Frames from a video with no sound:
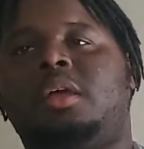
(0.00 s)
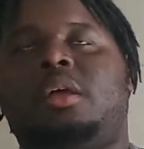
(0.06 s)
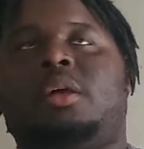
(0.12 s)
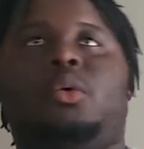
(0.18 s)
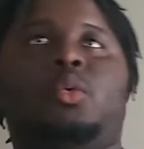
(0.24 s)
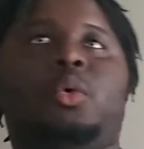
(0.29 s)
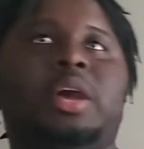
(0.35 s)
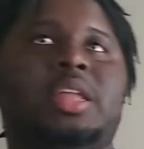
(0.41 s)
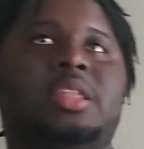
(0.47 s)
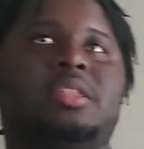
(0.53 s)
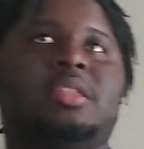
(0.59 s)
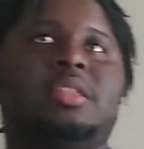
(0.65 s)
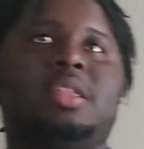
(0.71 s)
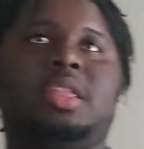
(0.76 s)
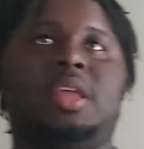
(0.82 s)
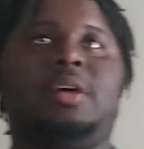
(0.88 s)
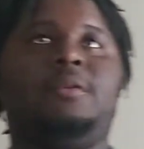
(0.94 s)
with
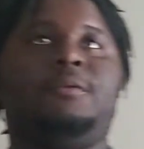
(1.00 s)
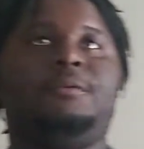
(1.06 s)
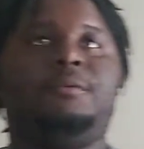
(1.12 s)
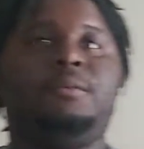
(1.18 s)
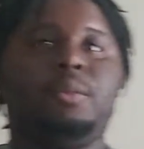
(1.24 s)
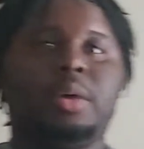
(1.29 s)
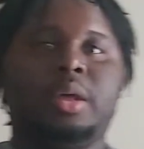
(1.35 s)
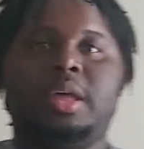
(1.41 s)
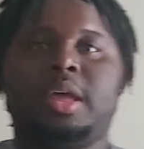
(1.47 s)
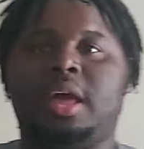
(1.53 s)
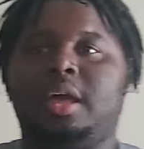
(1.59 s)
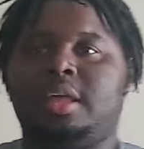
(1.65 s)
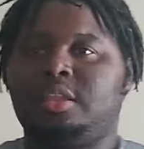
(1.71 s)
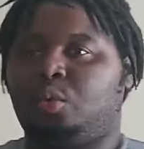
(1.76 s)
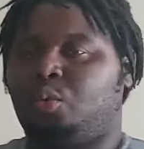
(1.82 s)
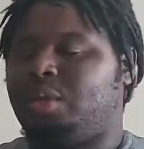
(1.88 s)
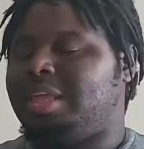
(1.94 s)

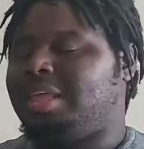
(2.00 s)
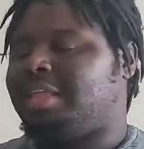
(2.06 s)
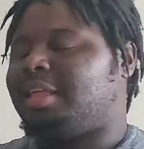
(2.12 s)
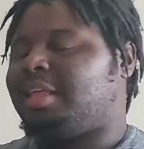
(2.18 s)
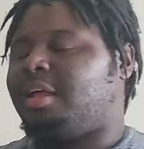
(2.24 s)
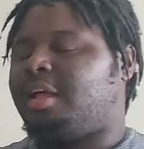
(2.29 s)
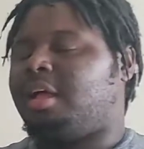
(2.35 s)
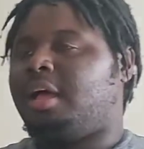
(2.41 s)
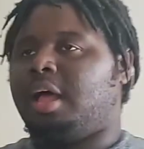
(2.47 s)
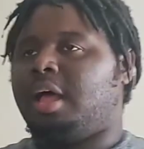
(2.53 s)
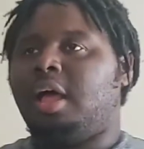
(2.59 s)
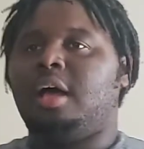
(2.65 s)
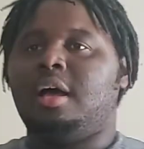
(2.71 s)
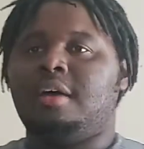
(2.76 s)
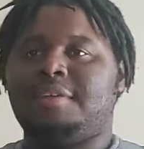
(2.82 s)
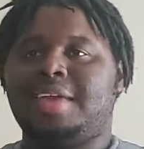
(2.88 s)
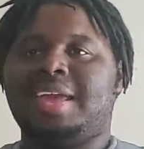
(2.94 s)
the week
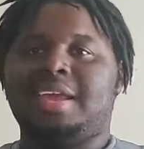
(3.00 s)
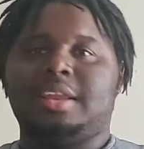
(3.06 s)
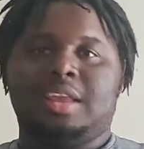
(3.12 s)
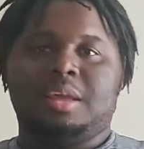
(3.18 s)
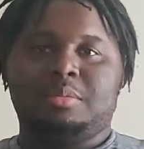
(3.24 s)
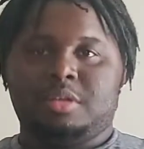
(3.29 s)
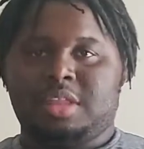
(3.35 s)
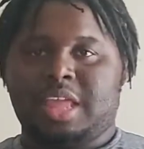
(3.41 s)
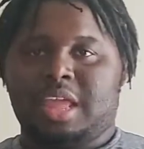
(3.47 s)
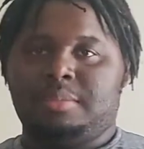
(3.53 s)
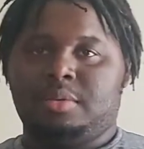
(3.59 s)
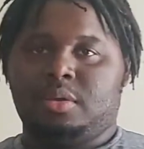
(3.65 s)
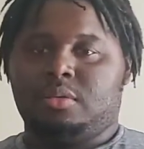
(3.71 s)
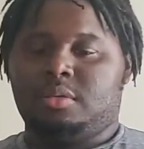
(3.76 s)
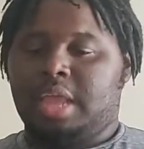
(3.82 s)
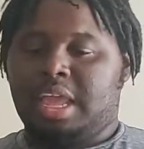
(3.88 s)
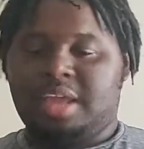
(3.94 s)
of AEW's
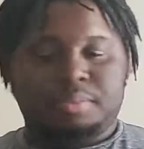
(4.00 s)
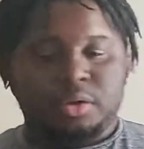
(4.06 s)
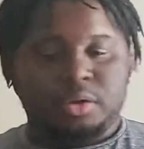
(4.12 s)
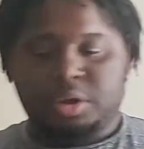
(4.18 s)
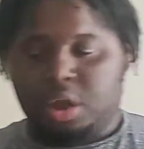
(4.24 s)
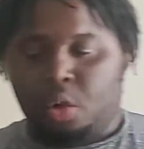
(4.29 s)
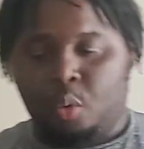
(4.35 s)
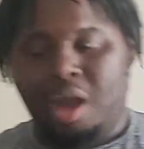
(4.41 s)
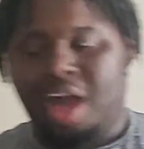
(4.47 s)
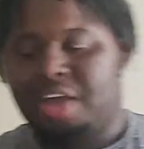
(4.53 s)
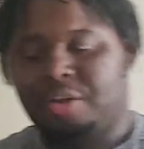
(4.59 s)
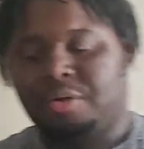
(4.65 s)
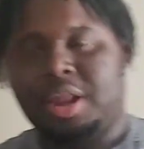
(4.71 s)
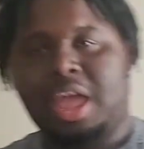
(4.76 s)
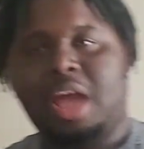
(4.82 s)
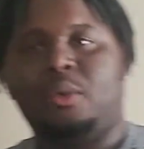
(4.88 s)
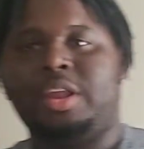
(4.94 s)
debut. They blew their wad on
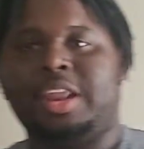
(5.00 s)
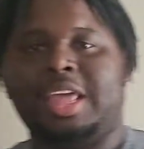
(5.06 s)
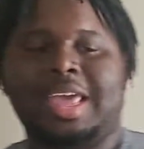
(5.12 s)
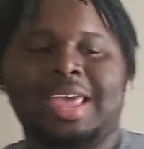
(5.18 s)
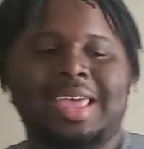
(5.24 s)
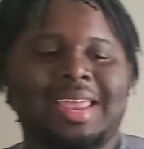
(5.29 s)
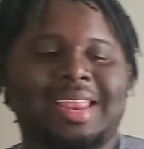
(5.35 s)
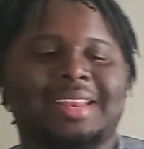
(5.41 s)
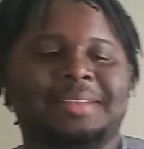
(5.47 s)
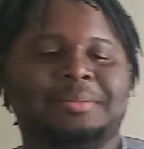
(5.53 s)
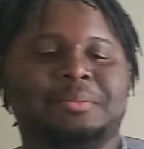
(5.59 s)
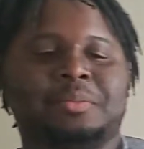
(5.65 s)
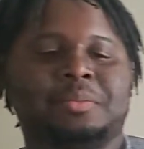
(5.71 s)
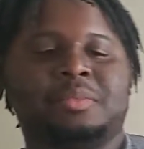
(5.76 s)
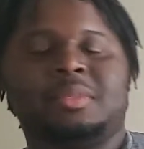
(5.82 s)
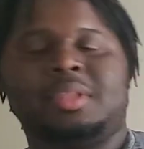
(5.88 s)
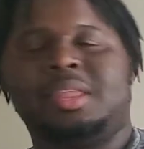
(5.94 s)
that one, and
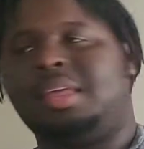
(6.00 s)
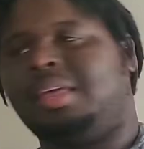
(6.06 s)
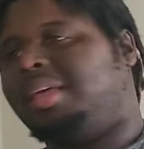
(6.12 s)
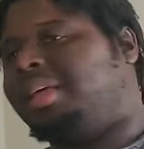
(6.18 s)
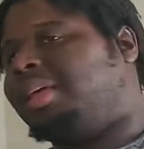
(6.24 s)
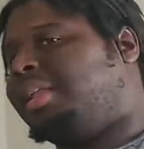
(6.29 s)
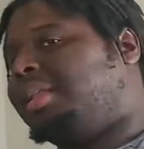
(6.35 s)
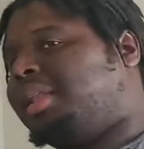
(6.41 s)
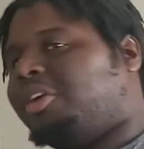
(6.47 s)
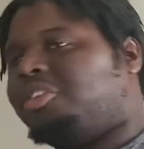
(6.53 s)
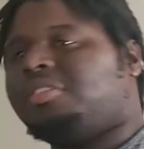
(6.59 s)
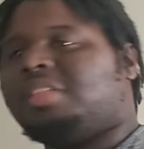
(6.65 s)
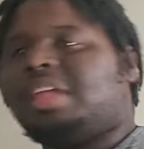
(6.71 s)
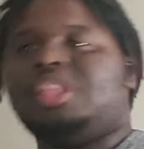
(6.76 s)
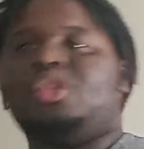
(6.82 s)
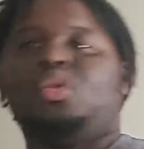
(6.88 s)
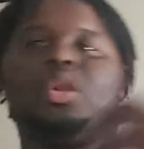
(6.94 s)
they're just
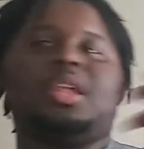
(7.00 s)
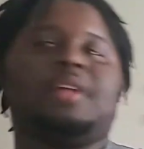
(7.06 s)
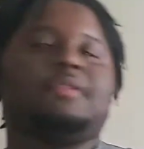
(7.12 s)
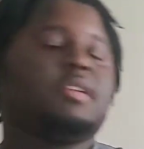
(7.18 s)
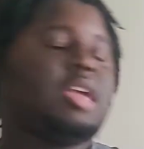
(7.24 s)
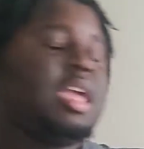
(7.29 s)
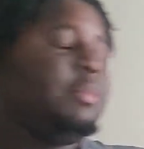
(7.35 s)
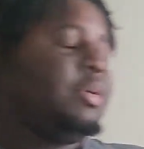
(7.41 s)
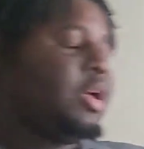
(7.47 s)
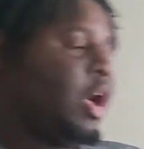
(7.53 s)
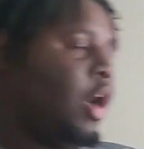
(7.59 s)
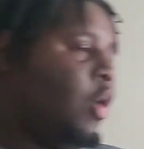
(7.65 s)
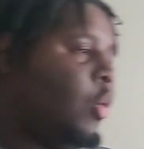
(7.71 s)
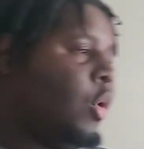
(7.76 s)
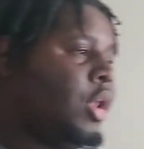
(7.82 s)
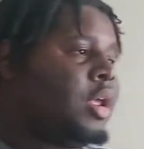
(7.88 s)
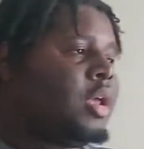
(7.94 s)
not doing enough to keep it
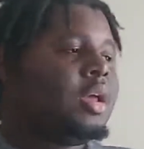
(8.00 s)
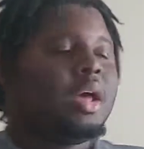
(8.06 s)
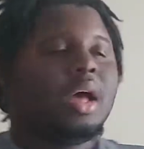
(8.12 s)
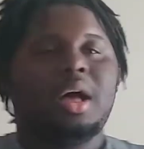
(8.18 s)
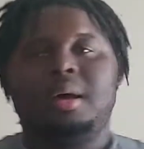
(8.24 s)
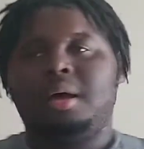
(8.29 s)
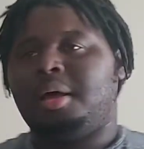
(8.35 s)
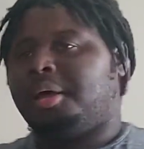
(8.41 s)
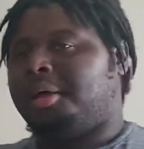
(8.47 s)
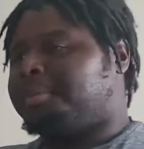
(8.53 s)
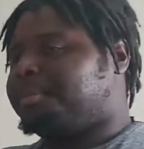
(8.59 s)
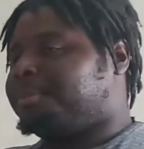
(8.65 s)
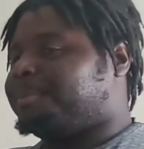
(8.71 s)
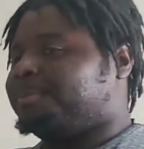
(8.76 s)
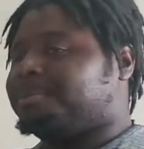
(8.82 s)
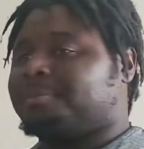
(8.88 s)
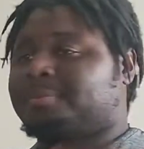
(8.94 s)
going.
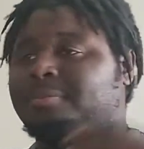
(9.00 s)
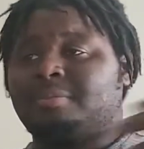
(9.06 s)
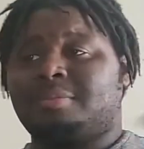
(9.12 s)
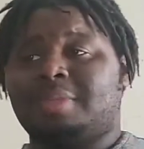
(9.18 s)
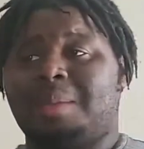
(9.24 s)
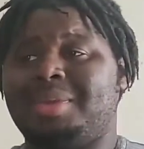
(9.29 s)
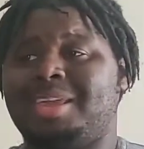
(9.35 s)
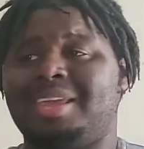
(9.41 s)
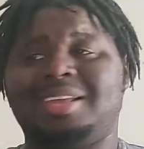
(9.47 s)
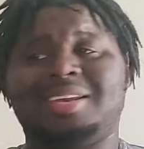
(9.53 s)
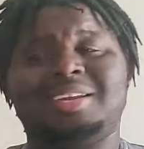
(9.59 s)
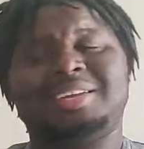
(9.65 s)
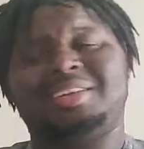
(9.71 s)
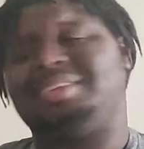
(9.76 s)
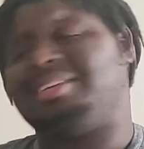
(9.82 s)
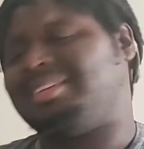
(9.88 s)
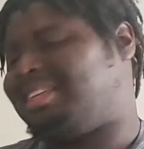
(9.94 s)
I mean,
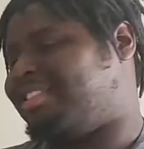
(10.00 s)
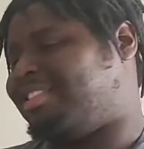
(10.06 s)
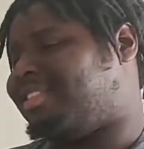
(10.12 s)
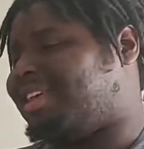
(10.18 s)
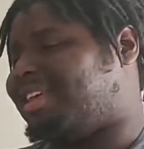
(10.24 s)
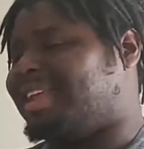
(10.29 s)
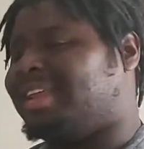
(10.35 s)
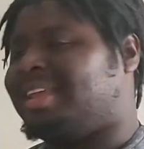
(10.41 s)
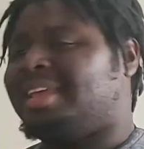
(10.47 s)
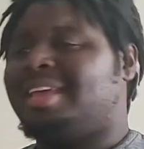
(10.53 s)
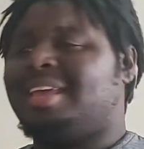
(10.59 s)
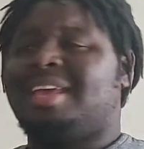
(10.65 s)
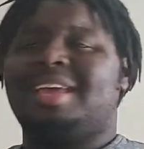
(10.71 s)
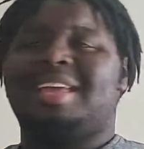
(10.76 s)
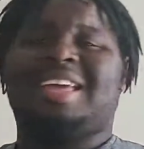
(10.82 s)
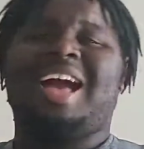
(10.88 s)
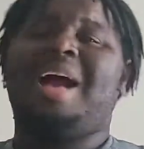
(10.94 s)
shit.
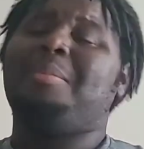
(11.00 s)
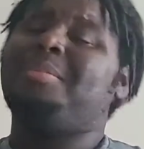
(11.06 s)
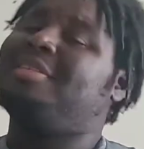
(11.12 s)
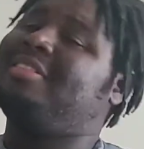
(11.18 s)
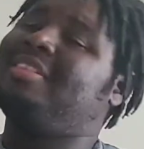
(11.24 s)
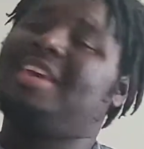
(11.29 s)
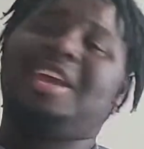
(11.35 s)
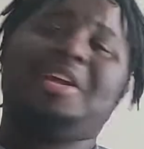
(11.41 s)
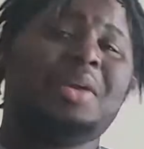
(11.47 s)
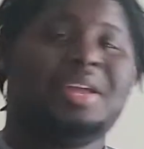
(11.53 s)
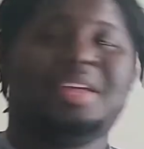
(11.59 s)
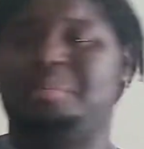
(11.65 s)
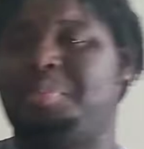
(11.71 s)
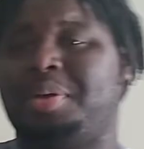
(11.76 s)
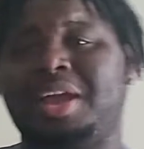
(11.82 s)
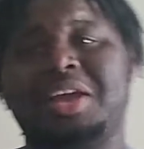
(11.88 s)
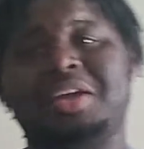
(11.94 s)
Commentary
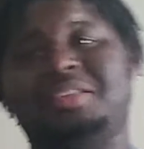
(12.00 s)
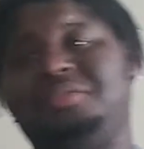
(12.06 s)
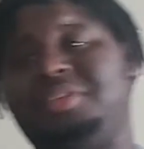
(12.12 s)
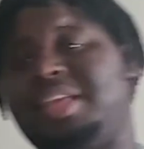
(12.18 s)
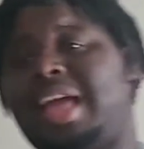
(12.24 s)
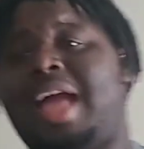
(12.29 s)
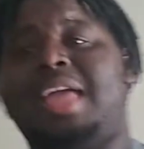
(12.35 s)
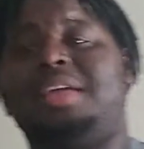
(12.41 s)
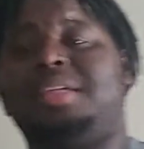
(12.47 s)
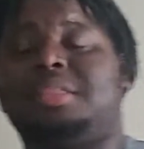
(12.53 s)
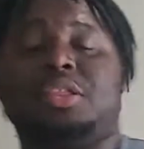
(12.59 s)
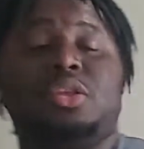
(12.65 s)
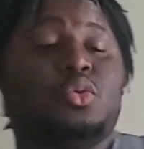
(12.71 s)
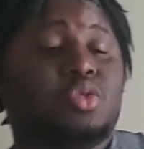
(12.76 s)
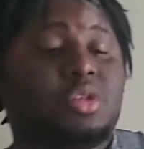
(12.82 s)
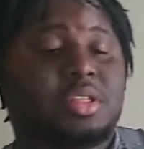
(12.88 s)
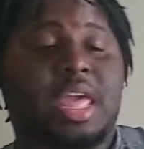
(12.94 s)
comparatively,
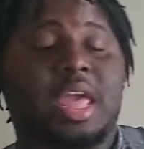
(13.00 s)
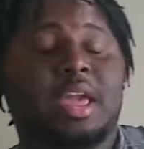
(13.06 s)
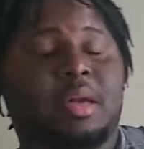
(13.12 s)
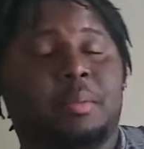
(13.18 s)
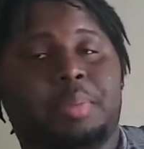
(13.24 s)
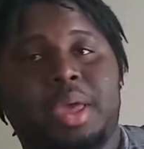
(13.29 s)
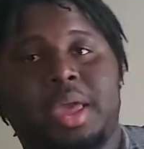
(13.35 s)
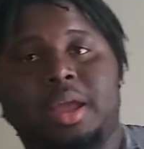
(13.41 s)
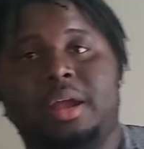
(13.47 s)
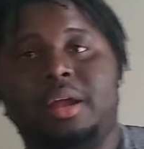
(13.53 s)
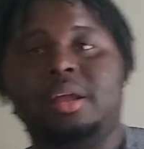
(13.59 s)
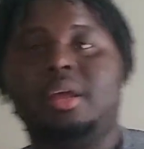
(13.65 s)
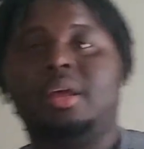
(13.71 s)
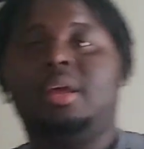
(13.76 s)
you just can't compare.